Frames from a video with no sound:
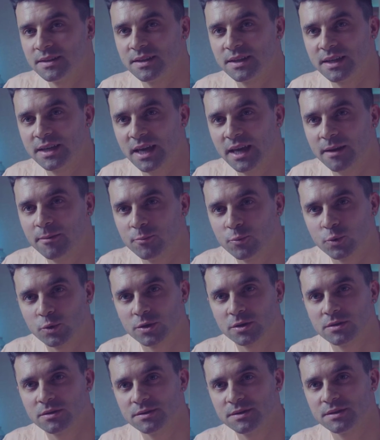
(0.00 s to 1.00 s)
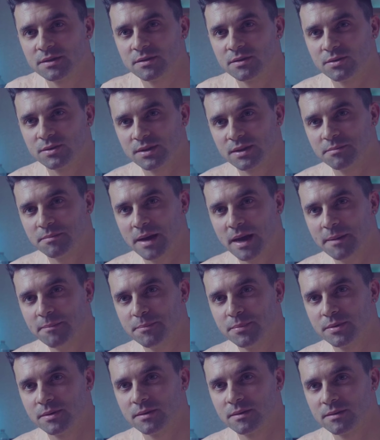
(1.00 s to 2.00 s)
the game world or the
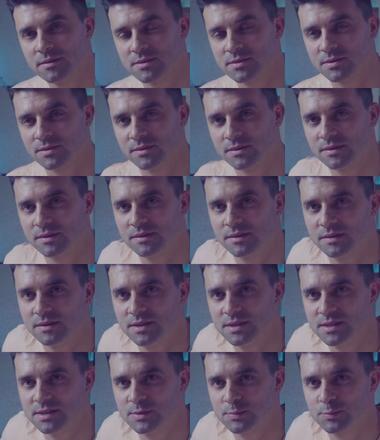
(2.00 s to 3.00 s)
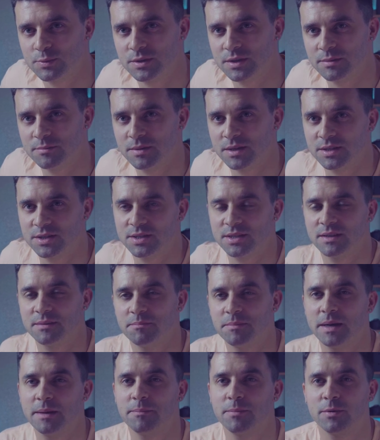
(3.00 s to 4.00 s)
map. So this is pretty much the
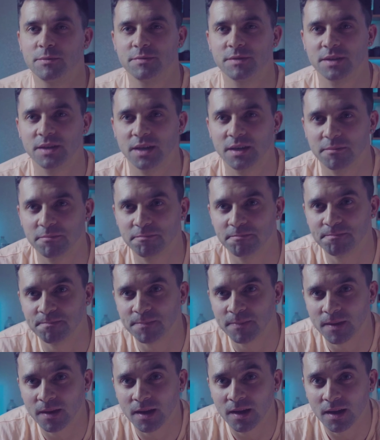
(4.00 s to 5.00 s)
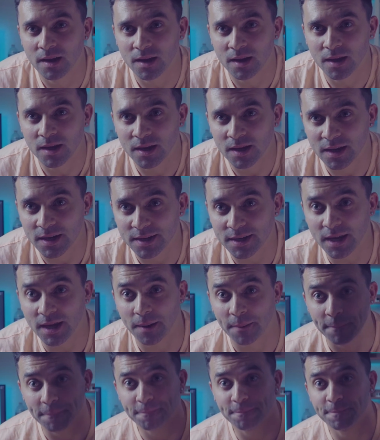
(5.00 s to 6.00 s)
map of the game. And
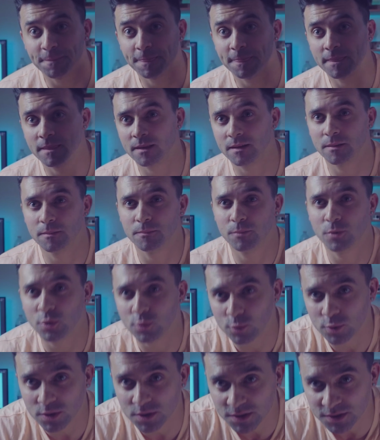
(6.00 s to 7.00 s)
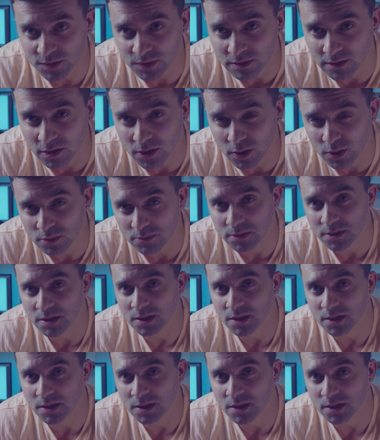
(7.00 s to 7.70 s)
yeah, more work to go.